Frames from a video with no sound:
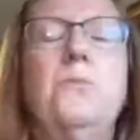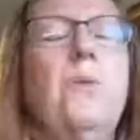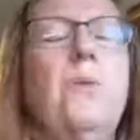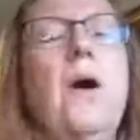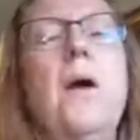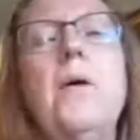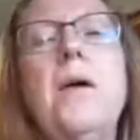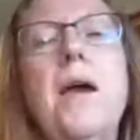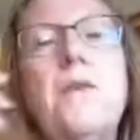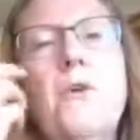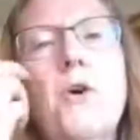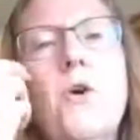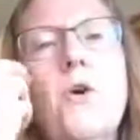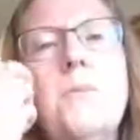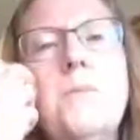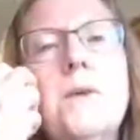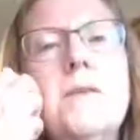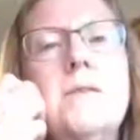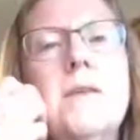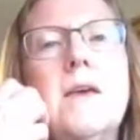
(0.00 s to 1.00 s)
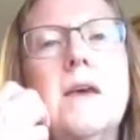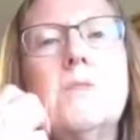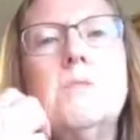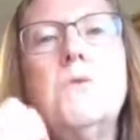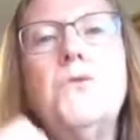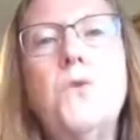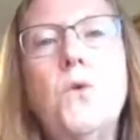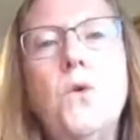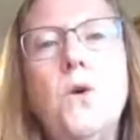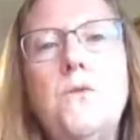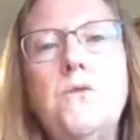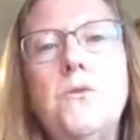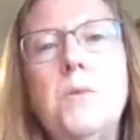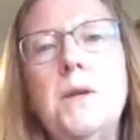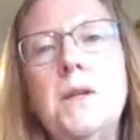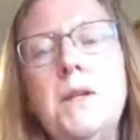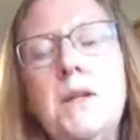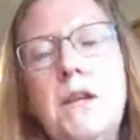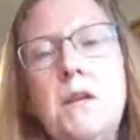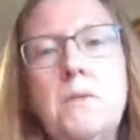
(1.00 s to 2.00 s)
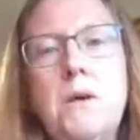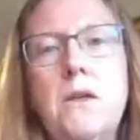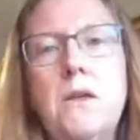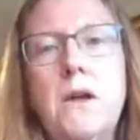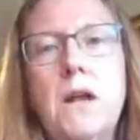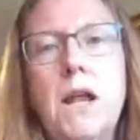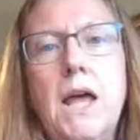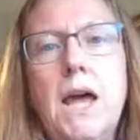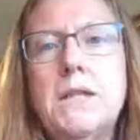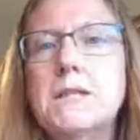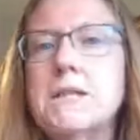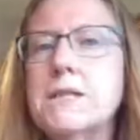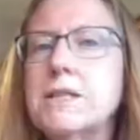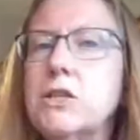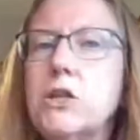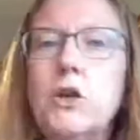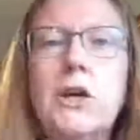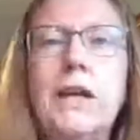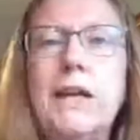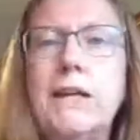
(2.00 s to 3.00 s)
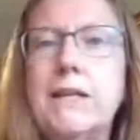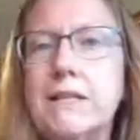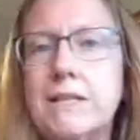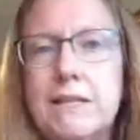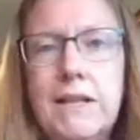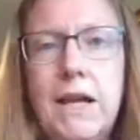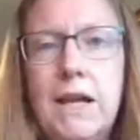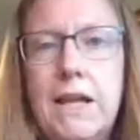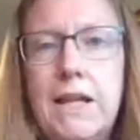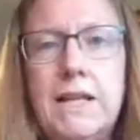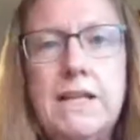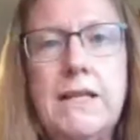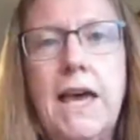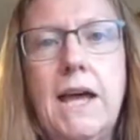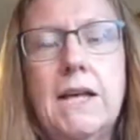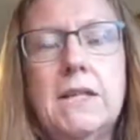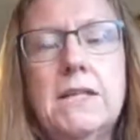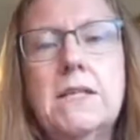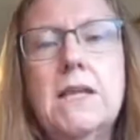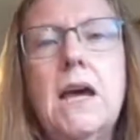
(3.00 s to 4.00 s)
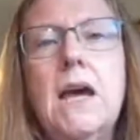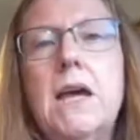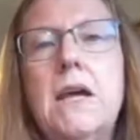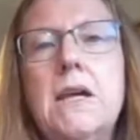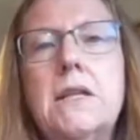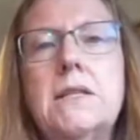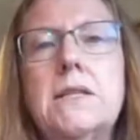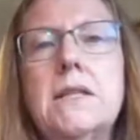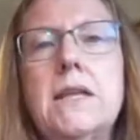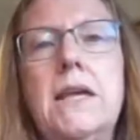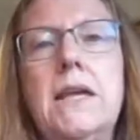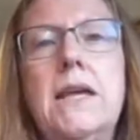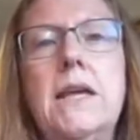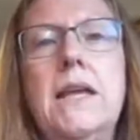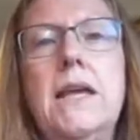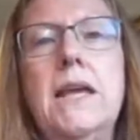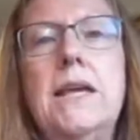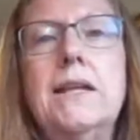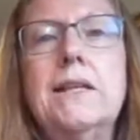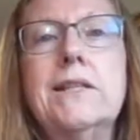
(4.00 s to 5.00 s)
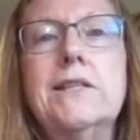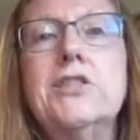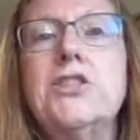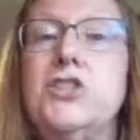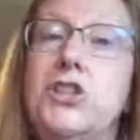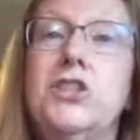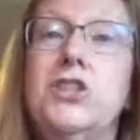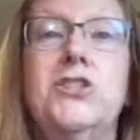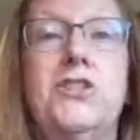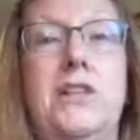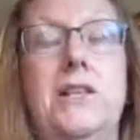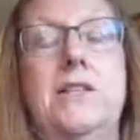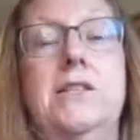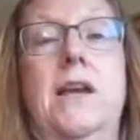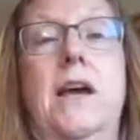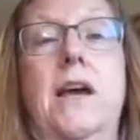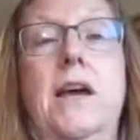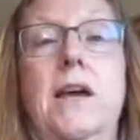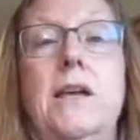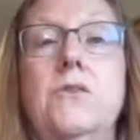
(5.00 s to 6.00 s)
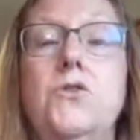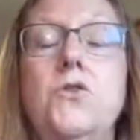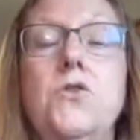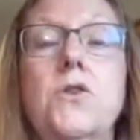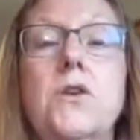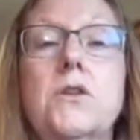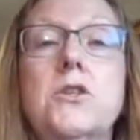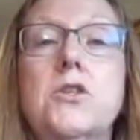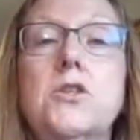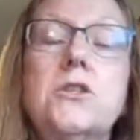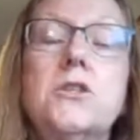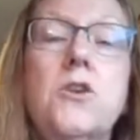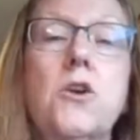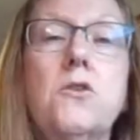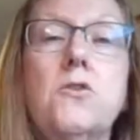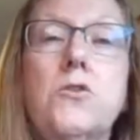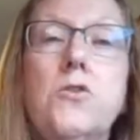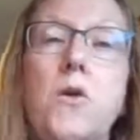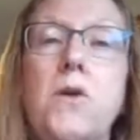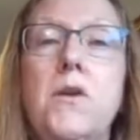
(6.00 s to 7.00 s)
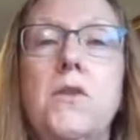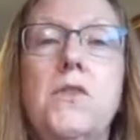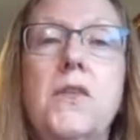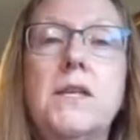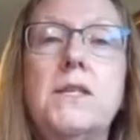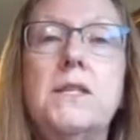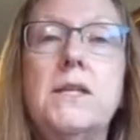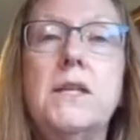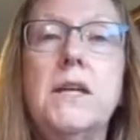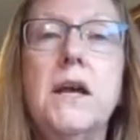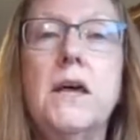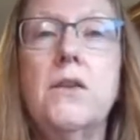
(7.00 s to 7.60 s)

you probably have heard me say it before if you've been to any of my other classes. Cooking is not an exact science. It is just a science. You can just start throwing things